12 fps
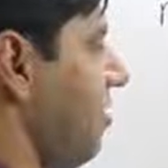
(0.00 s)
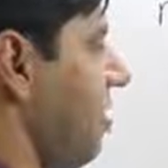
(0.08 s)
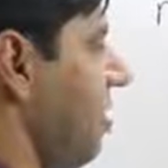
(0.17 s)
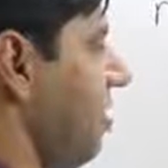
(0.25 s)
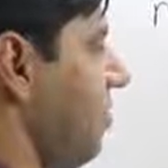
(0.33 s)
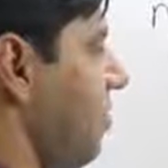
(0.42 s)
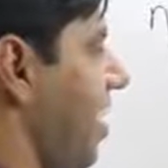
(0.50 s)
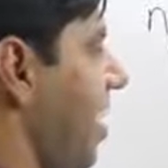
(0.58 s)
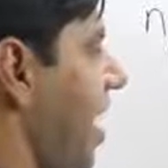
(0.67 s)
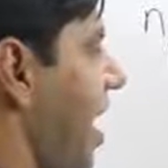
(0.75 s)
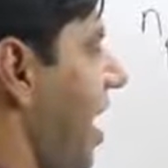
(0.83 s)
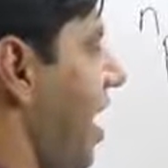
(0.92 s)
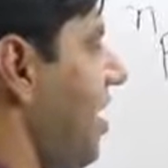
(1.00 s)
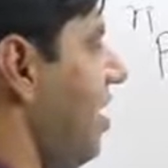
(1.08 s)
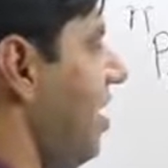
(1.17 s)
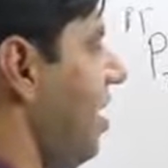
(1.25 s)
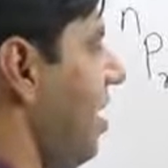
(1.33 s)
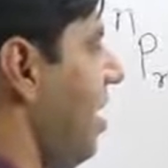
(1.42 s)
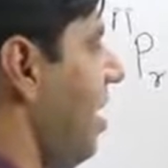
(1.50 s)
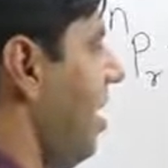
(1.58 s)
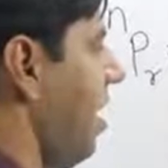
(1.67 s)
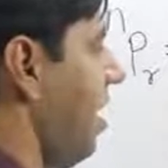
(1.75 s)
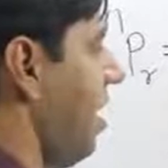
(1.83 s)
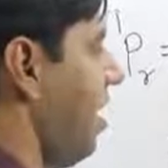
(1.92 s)
with this way
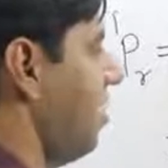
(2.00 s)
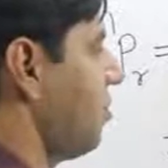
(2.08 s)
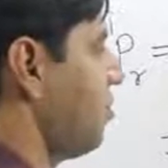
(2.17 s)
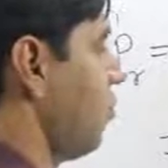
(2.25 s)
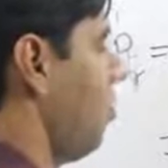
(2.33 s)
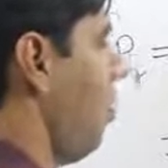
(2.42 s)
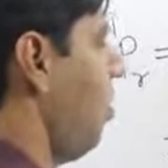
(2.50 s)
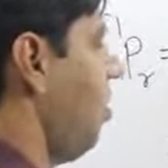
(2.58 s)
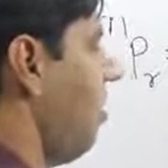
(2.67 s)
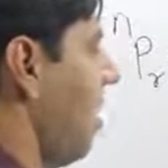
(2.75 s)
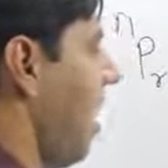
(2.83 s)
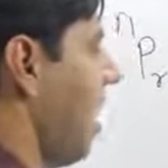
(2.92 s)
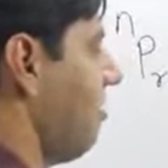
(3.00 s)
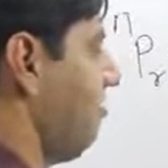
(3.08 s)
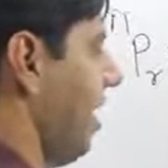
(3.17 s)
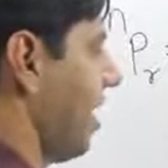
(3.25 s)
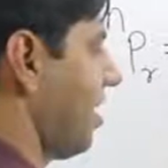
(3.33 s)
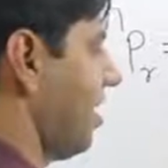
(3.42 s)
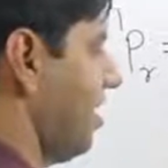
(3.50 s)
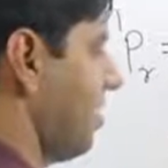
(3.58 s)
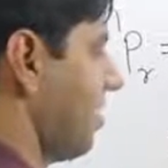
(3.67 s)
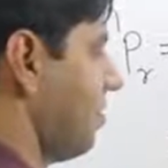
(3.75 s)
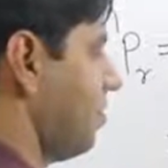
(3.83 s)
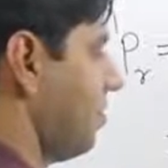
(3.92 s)
and so on r
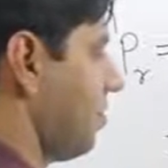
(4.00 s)
factors.